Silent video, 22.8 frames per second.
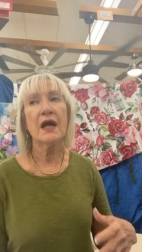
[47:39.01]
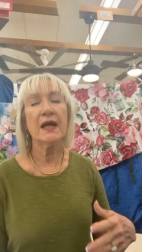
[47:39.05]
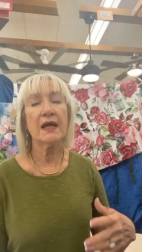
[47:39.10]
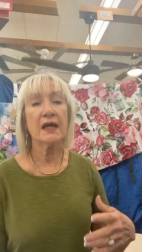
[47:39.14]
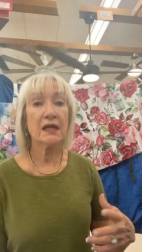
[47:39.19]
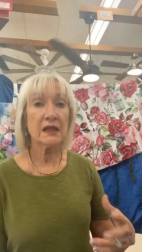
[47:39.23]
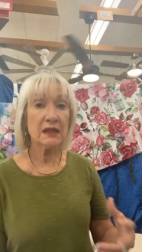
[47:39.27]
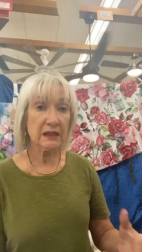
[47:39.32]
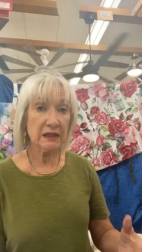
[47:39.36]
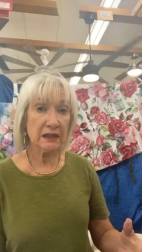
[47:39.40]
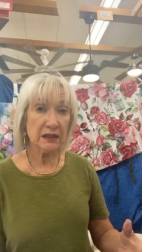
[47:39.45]

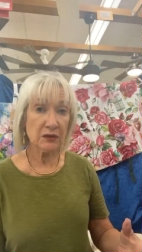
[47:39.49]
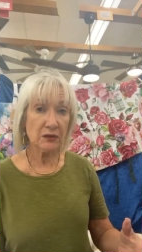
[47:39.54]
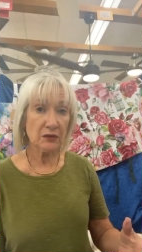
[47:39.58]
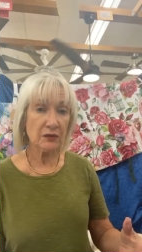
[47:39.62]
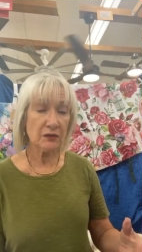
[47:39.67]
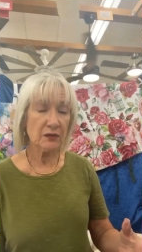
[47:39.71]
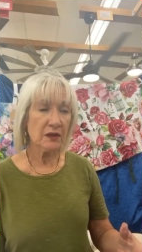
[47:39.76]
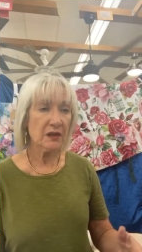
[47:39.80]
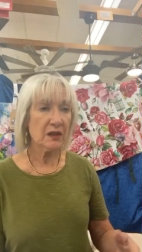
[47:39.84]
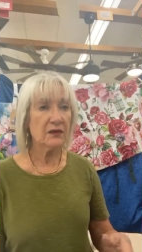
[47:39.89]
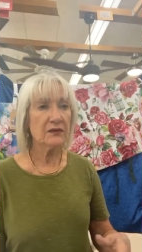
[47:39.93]
a
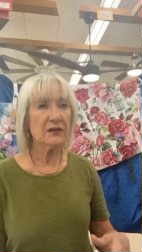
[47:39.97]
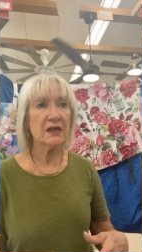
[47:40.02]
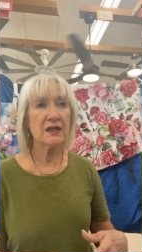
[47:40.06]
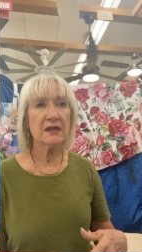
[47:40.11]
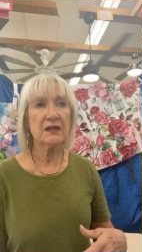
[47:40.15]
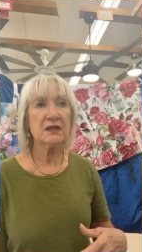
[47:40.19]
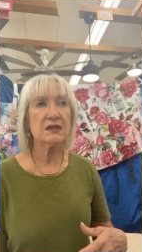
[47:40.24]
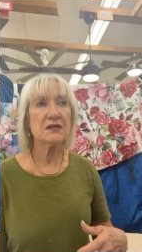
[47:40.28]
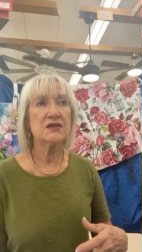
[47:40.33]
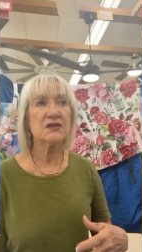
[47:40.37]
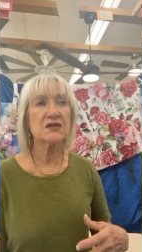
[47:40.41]
cleaner
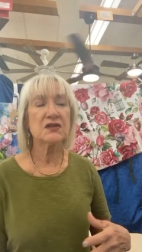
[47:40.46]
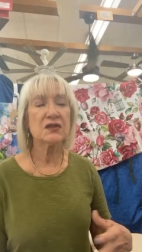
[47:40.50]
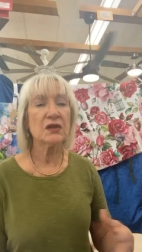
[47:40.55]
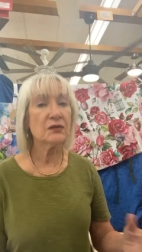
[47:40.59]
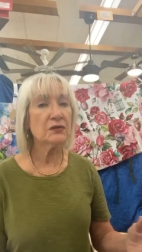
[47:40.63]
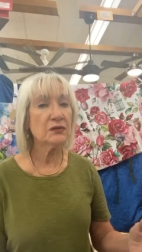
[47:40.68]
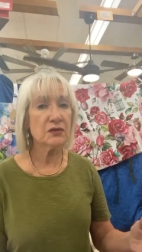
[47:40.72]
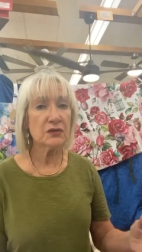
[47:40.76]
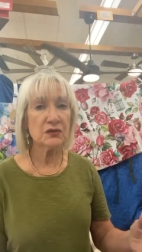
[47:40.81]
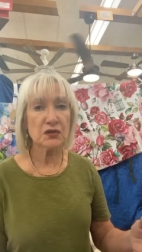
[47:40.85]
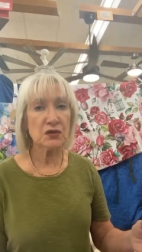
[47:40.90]
that is
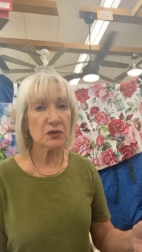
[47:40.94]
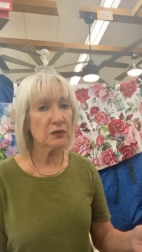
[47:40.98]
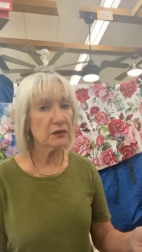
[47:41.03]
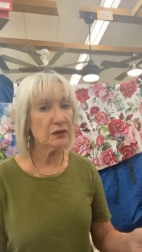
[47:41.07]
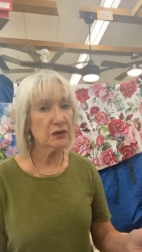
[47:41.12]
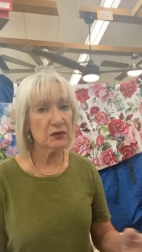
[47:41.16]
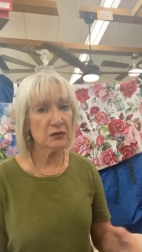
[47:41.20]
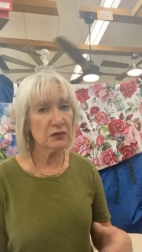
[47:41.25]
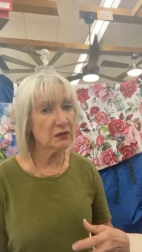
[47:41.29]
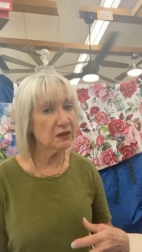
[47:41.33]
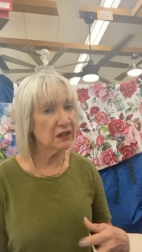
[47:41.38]
so
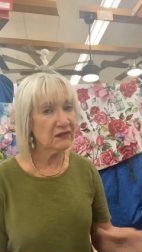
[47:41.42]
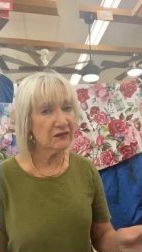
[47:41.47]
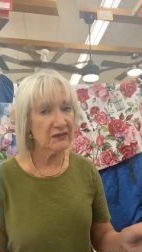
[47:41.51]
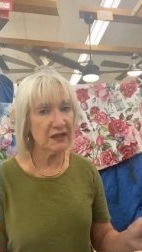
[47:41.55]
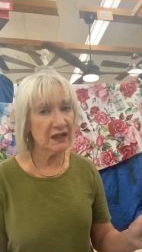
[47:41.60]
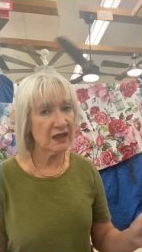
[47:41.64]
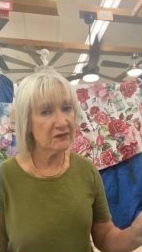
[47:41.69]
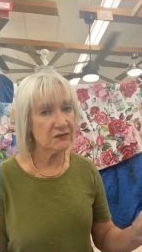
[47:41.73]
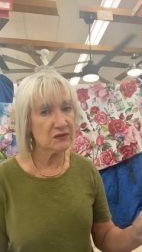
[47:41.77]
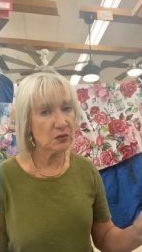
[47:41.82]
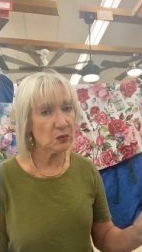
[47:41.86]
neutral you don't
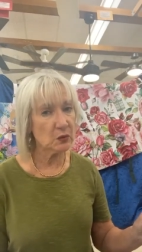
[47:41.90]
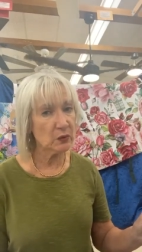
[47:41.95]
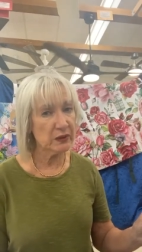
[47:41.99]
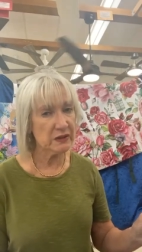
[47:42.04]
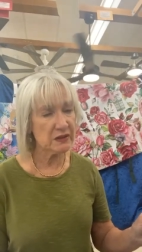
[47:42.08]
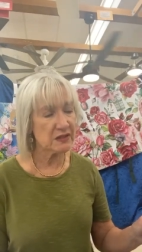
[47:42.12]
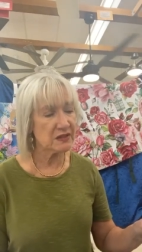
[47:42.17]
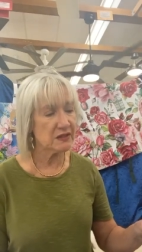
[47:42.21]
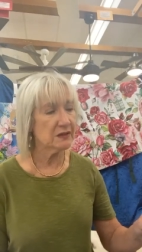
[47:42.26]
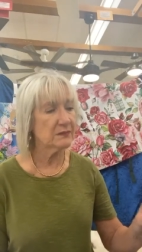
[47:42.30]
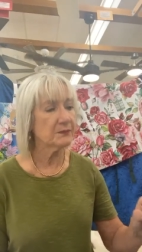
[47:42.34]
even have to
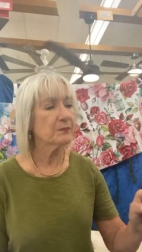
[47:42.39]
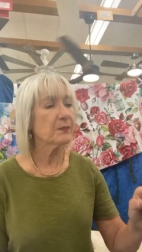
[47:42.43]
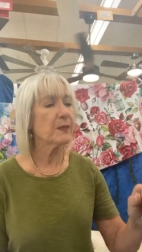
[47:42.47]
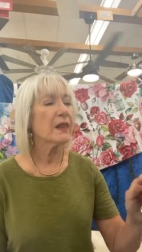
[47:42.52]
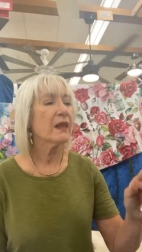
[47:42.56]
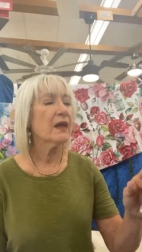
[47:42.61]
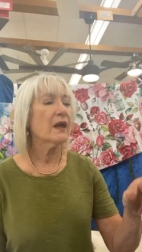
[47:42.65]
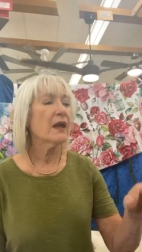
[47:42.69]
rinse it.